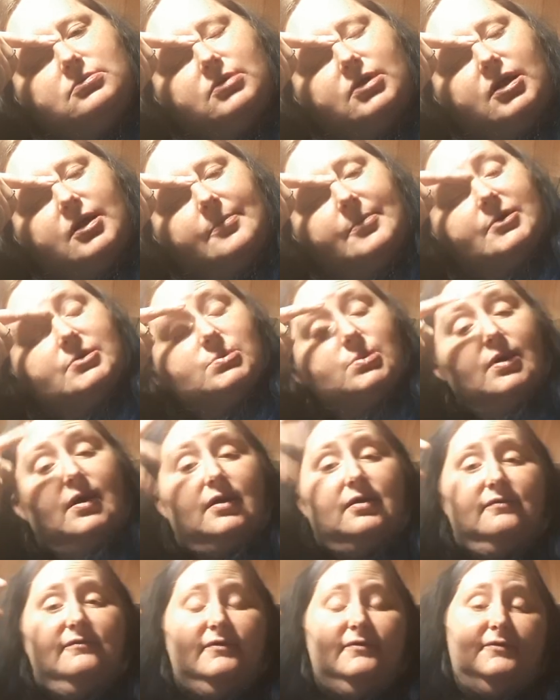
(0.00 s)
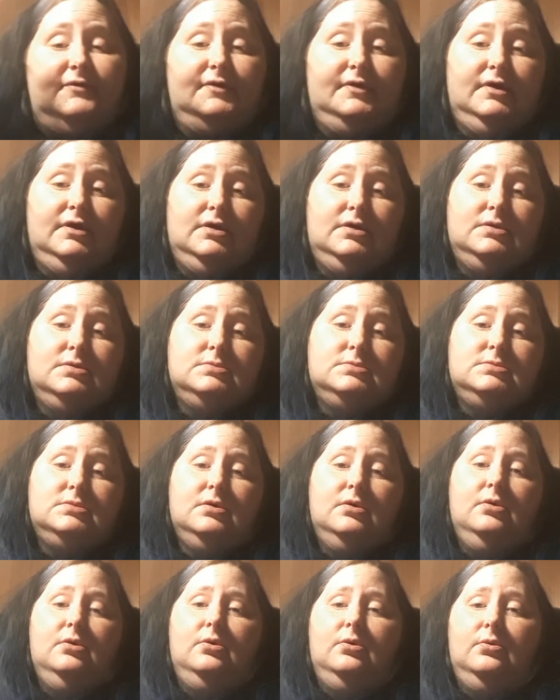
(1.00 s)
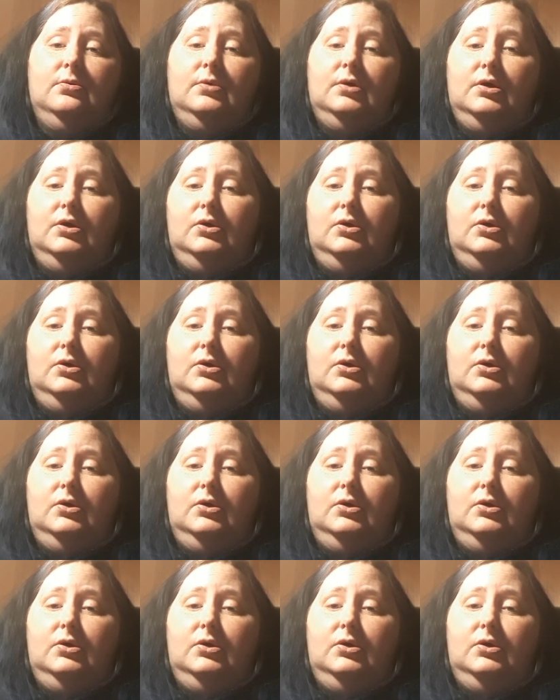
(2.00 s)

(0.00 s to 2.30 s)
keeping track of everything. So